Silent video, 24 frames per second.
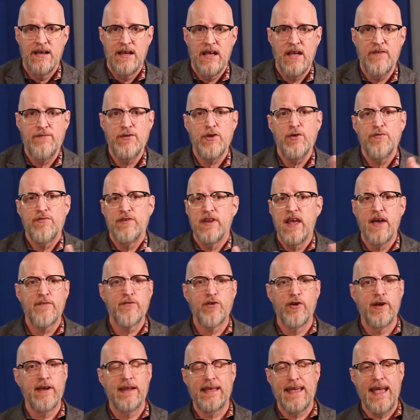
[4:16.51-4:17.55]
If you've
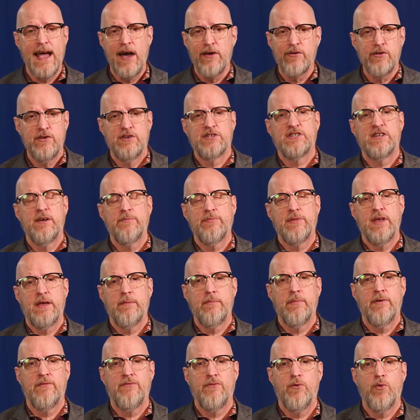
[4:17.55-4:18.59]
never encountered
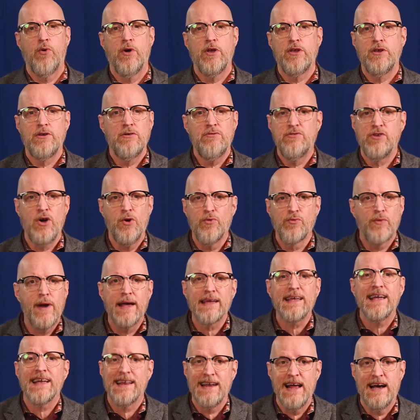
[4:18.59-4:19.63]
something before, you don't
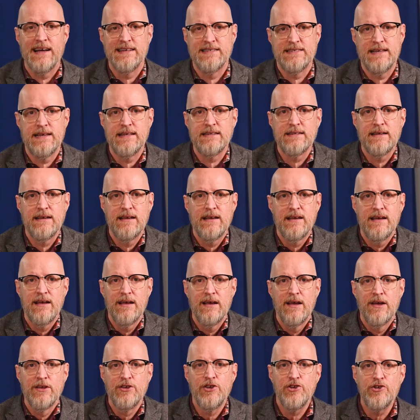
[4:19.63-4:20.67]
recognize it.
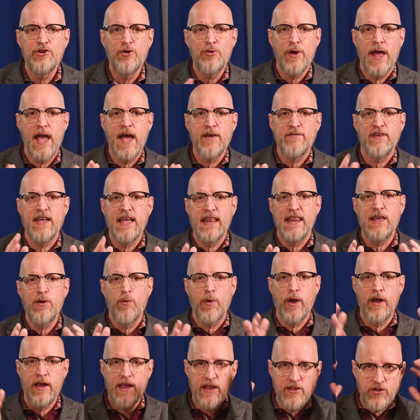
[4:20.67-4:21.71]
You don't have
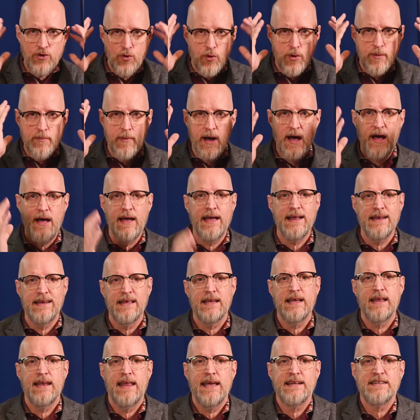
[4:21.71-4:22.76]
anywhere in your mind to
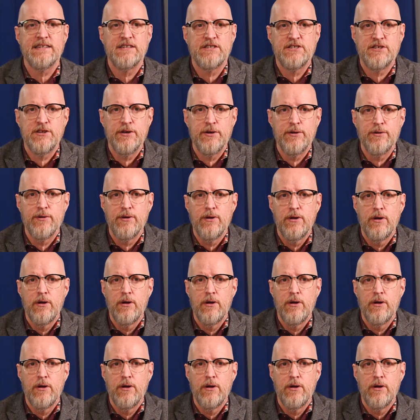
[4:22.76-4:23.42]
connect it to.